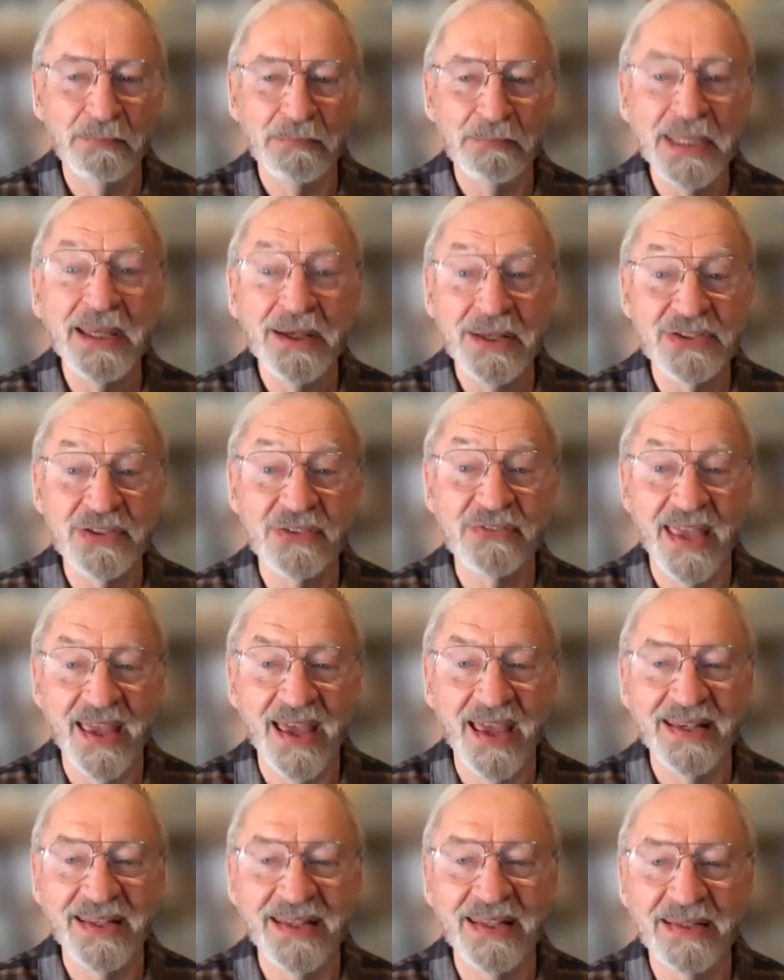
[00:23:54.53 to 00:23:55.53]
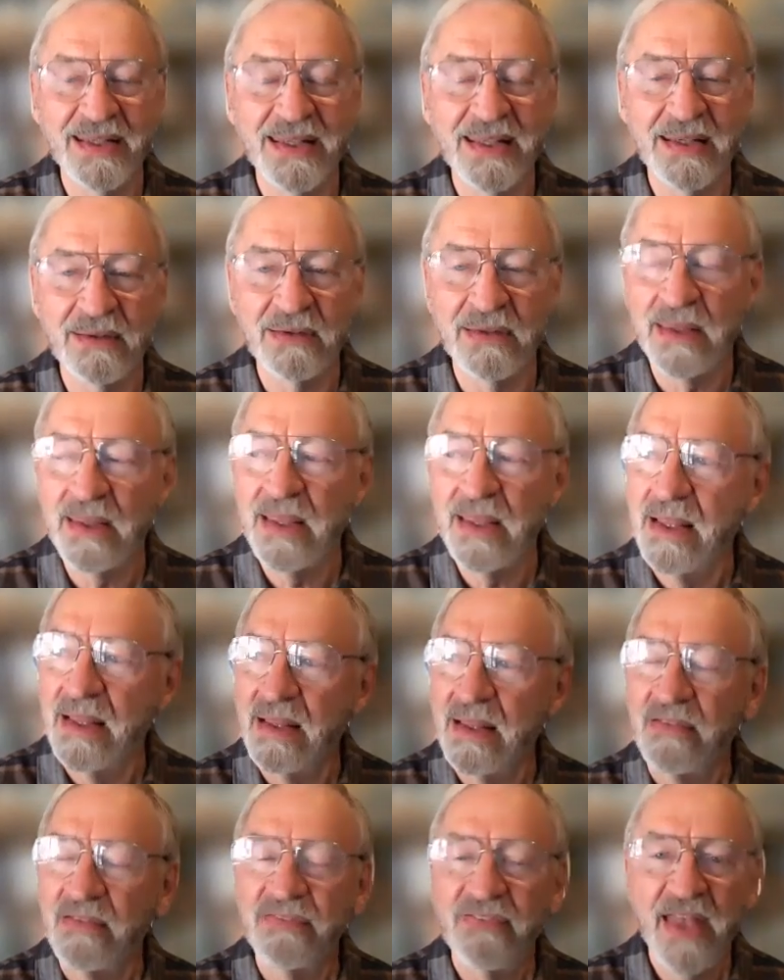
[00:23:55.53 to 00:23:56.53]
because of that, and the
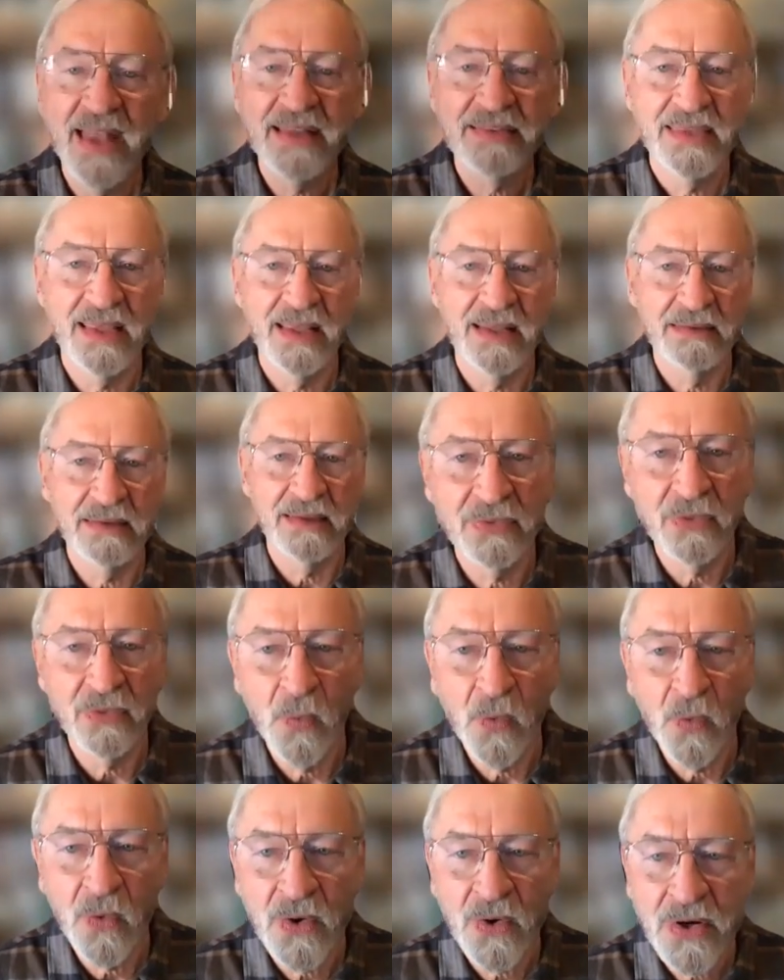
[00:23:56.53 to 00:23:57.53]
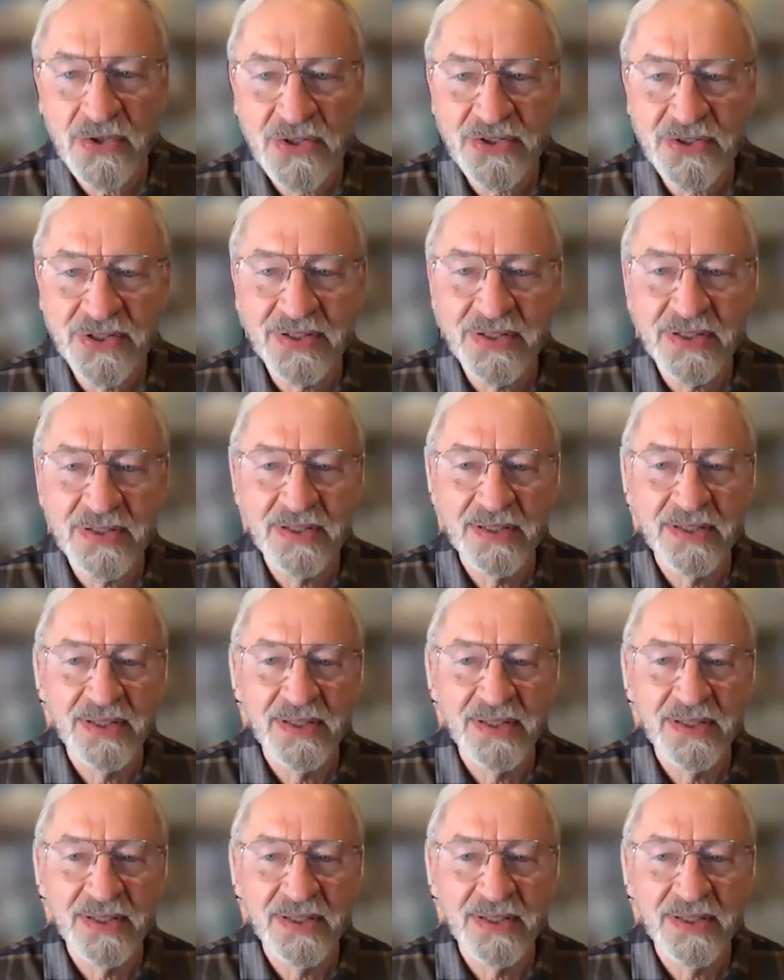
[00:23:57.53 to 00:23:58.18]
fact that the wars.